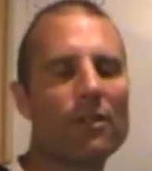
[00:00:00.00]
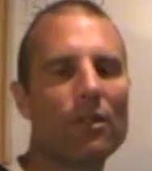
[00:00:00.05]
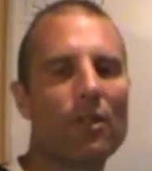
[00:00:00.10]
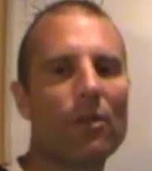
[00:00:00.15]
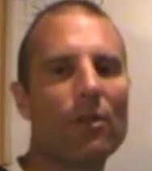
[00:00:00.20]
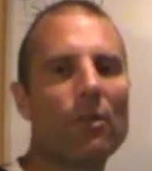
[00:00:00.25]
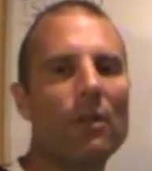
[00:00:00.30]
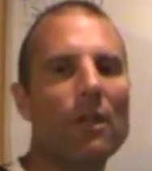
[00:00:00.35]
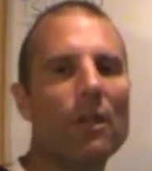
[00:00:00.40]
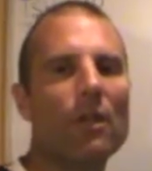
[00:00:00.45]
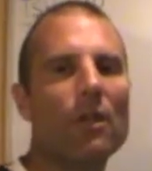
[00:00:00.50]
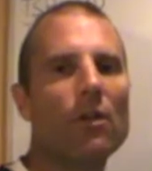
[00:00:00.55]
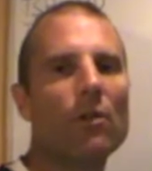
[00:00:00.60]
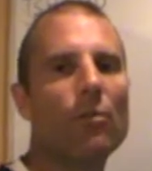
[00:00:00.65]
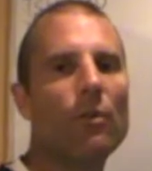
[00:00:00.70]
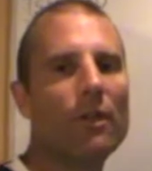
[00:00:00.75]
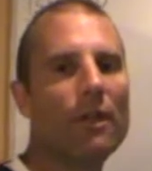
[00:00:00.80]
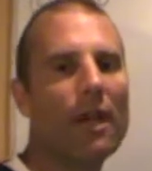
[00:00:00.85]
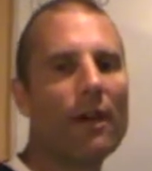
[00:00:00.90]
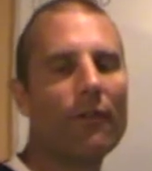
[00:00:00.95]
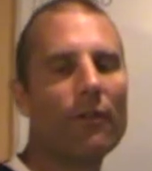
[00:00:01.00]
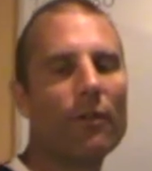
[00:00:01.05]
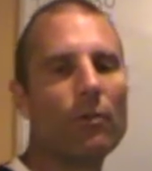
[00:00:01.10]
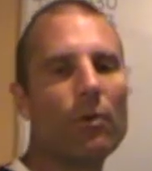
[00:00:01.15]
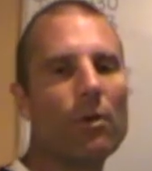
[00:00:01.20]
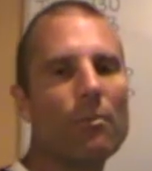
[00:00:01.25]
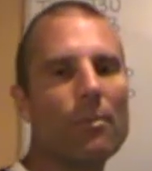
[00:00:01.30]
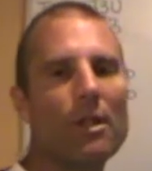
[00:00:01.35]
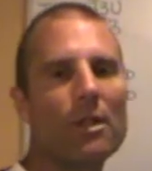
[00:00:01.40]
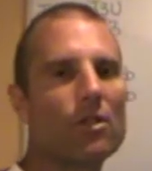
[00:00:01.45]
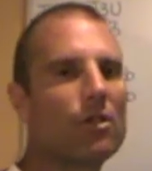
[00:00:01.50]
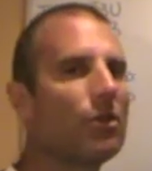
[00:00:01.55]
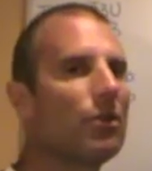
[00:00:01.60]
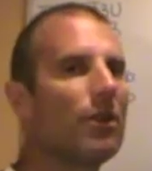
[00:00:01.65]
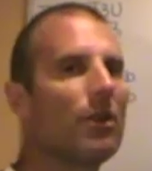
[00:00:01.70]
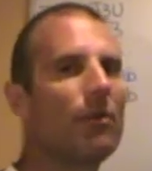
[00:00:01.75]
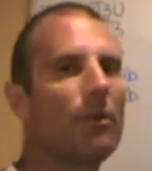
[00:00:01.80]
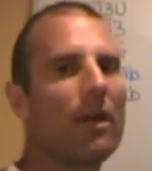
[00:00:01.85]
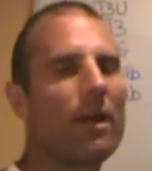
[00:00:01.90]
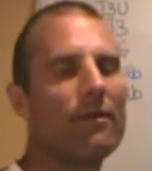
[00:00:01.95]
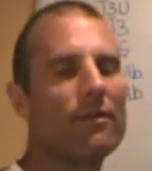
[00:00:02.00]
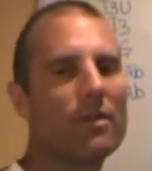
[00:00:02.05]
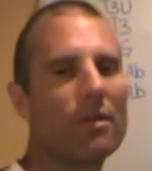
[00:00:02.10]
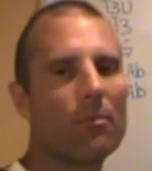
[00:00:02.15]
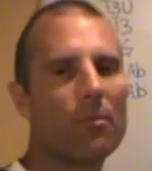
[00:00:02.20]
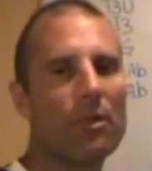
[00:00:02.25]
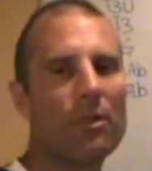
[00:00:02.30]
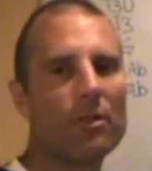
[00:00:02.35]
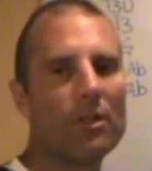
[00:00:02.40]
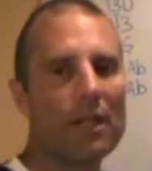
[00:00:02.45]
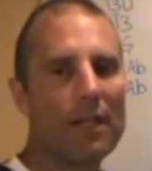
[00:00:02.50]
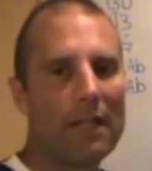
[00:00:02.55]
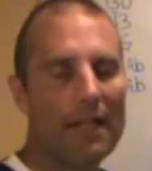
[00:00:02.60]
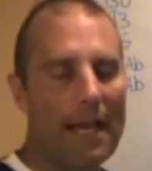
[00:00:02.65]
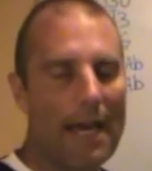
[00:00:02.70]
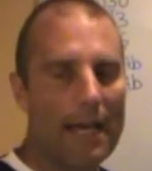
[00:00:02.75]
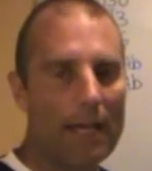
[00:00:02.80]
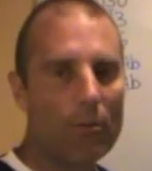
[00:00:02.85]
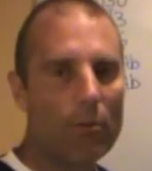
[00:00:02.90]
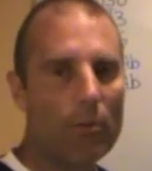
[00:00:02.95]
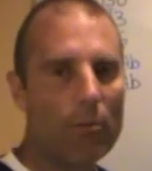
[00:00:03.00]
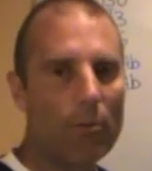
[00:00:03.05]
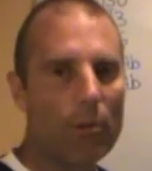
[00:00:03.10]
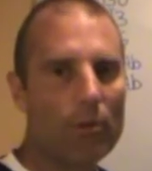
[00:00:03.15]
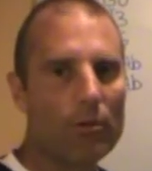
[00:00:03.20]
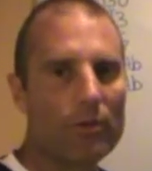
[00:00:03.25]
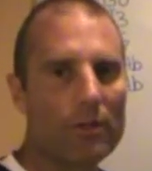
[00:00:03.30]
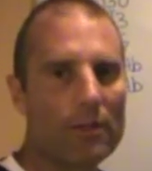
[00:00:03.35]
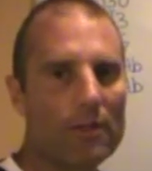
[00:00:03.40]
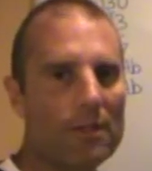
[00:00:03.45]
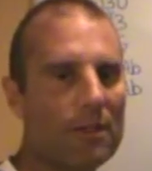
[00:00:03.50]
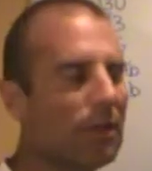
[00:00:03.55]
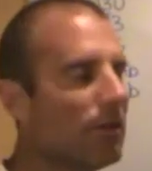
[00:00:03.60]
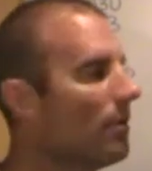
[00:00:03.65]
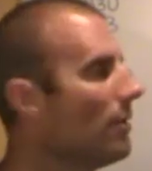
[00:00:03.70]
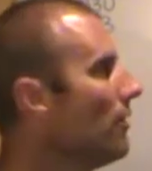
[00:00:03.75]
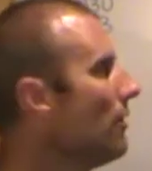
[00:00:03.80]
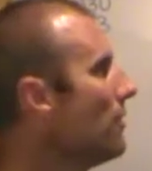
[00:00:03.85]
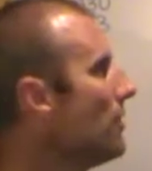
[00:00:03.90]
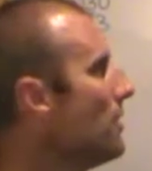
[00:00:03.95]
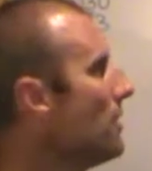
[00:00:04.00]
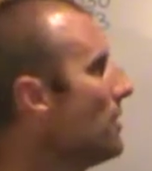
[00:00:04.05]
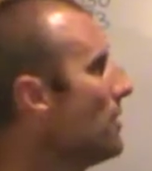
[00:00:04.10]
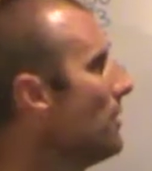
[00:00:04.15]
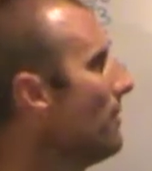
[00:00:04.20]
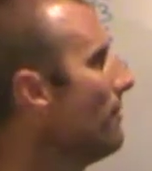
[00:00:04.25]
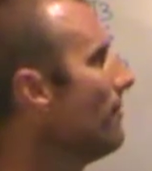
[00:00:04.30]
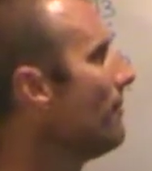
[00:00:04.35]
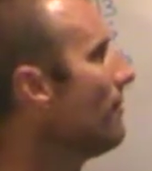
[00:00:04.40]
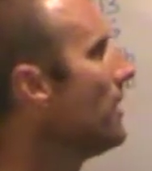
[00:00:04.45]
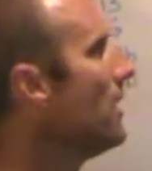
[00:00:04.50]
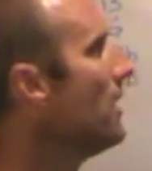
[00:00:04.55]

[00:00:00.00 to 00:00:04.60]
So we definitely want to make sure that we have somebody who's getting adequate proteins into their system.